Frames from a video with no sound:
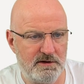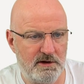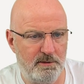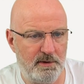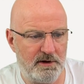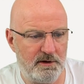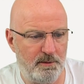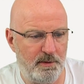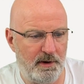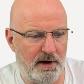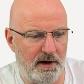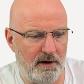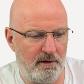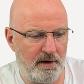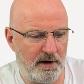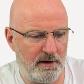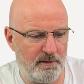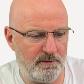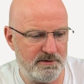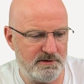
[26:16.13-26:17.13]
back to Power
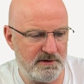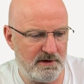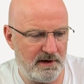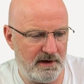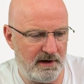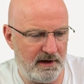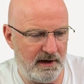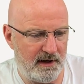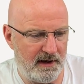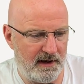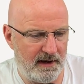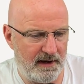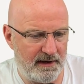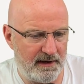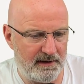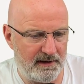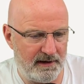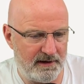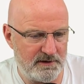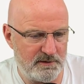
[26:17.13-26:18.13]
Apps and
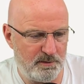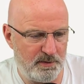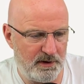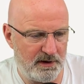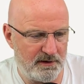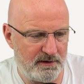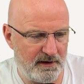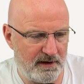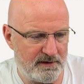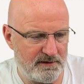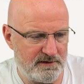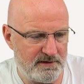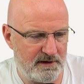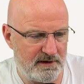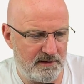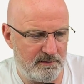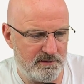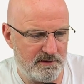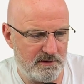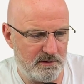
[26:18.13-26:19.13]
let's pick that team.
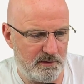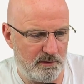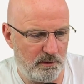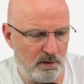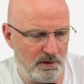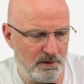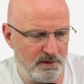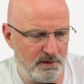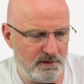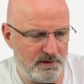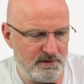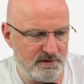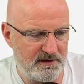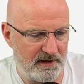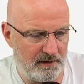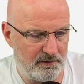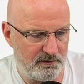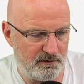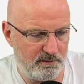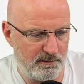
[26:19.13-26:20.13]
So we want the sales
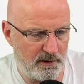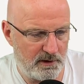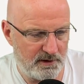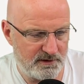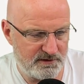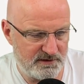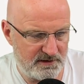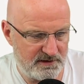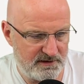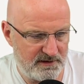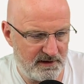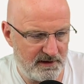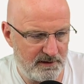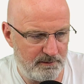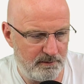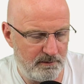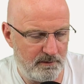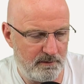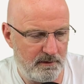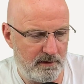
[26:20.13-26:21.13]
and marketing team,
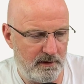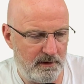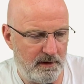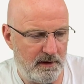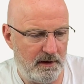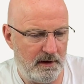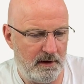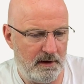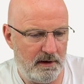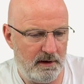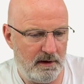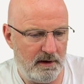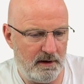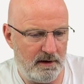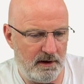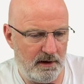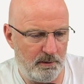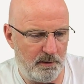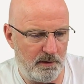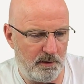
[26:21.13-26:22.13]
and then
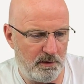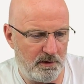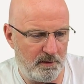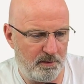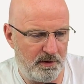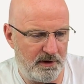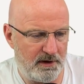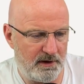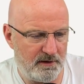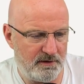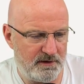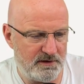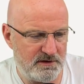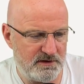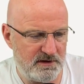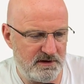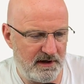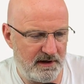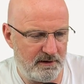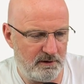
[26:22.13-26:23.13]
we want to pick the
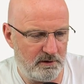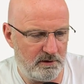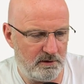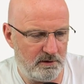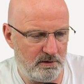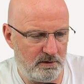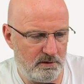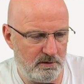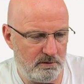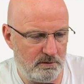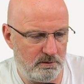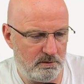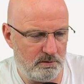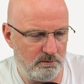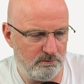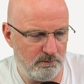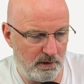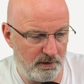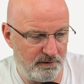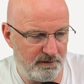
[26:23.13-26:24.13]
channel
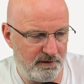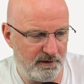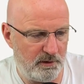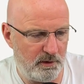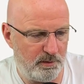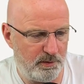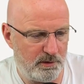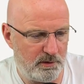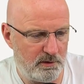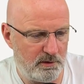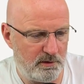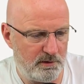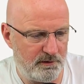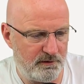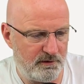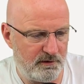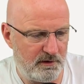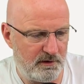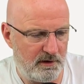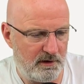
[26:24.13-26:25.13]
monthly reports,